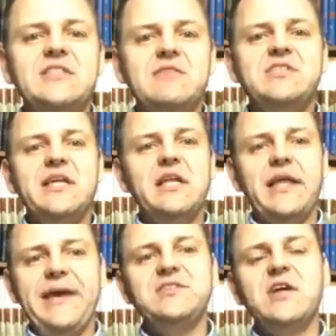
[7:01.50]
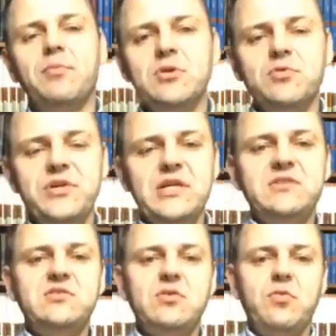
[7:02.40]
I've said the last couple of
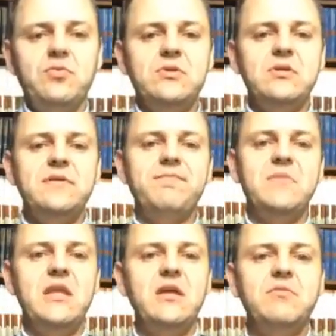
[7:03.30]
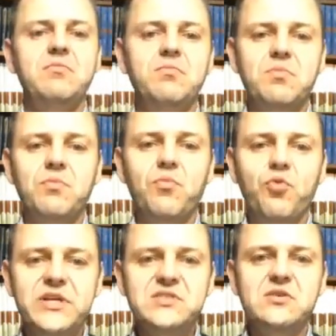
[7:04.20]
weeks,
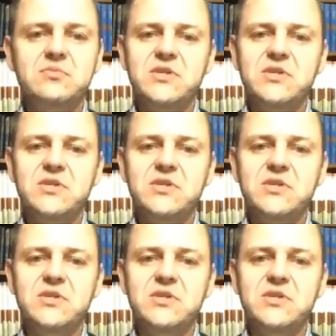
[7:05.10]
wisdom